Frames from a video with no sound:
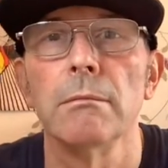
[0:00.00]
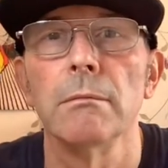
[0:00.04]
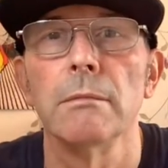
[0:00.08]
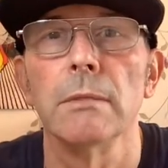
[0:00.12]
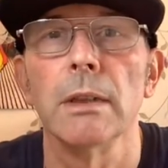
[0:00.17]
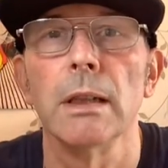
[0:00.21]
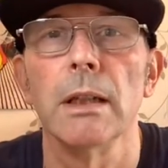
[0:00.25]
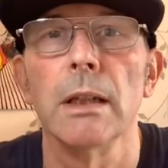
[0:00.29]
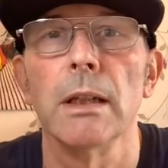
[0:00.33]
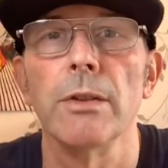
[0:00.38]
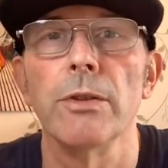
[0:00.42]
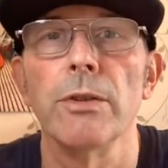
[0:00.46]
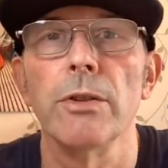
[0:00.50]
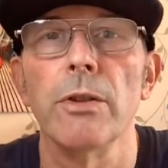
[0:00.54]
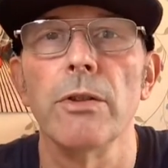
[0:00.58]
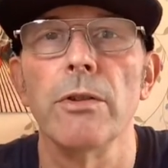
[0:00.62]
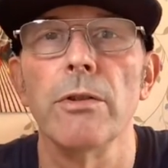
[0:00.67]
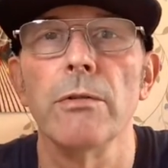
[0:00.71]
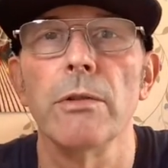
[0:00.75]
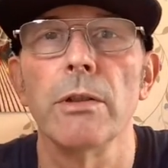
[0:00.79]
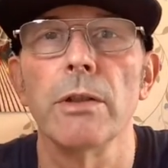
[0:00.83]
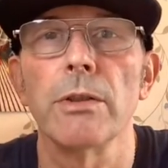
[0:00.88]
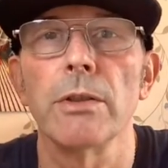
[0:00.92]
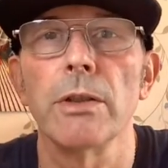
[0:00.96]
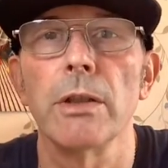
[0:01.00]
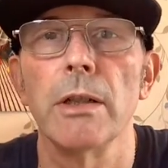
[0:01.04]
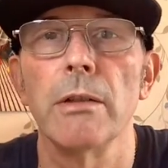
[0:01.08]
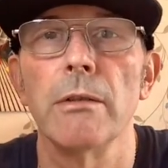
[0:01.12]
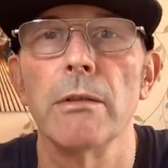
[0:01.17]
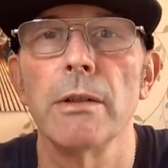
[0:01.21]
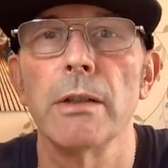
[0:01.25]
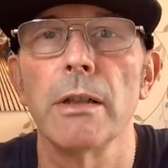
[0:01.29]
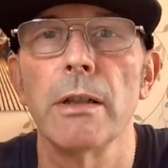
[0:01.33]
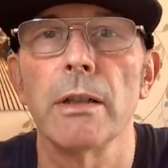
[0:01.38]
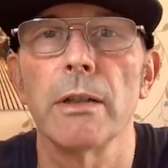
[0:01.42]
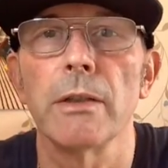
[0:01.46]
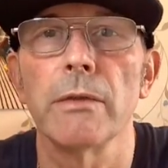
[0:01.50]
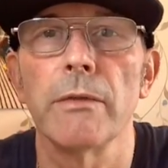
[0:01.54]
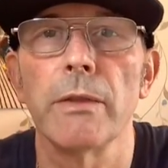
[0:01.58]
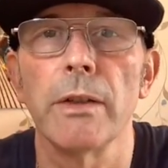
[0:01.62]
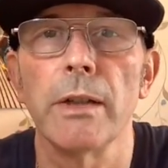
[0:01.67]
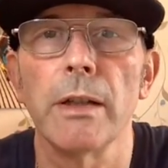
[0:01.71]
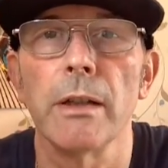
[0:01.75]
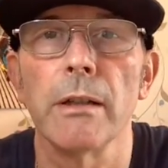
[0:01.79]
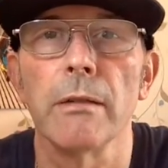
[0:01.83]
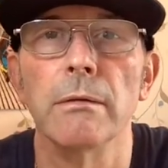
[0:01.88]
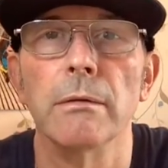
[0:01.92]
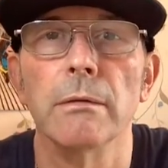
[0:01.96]
and as usual I'll see you on the next
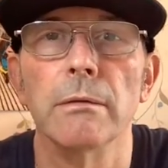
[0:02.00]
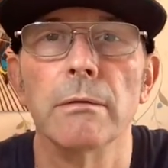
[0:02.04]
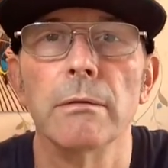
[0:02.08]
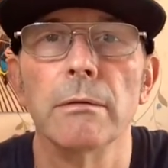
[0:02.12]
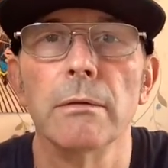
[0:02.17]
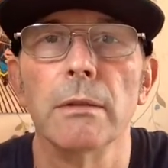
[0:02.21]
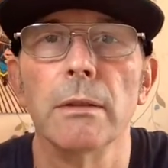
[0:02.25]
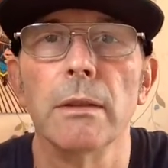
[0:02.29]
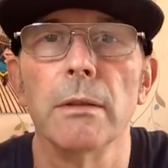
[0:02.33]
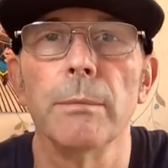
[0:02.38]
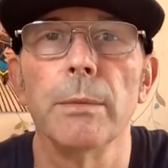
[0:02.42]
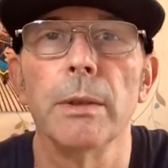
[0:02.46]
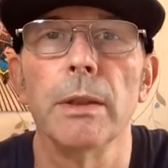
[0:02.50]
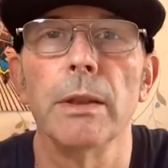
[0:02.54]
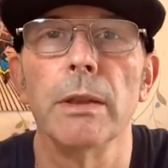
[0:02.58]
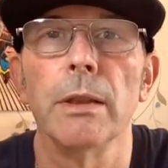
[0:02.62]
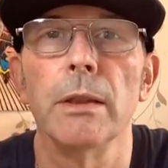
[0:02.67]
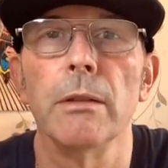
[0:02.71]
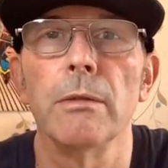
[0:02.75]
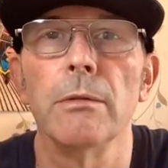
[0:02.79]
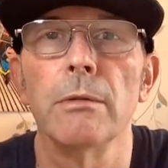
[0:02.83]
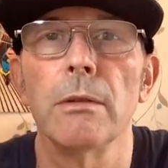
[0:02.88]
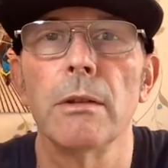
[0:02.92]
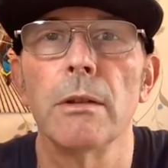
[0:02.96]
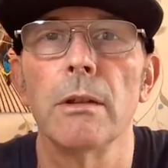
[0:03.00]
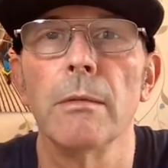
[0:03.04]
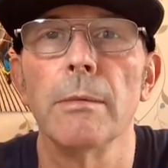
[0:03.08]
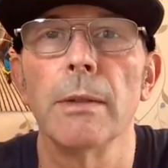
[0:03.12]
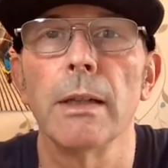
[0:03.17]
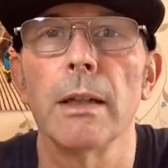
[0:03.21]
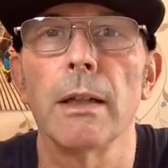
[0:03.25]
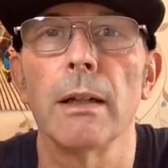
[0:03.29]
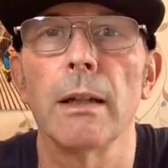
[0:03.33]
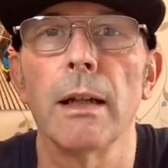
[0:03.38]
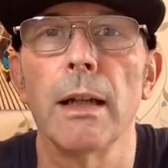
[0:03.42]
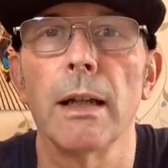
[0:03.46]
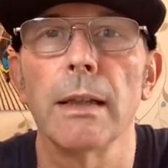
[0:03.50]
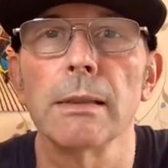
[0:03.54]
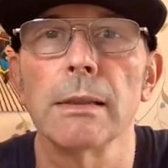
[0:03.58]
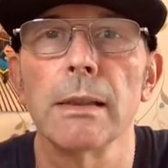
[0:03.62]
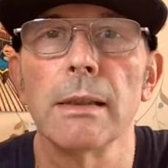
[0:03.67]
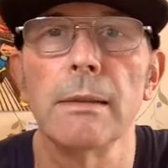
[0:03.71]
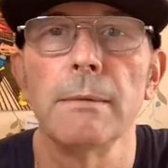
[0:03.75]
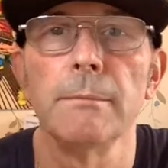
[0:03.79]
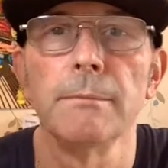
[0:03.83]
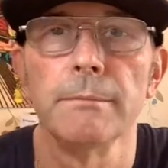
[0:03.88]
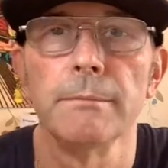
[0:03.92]
video. I've been the old comic collector.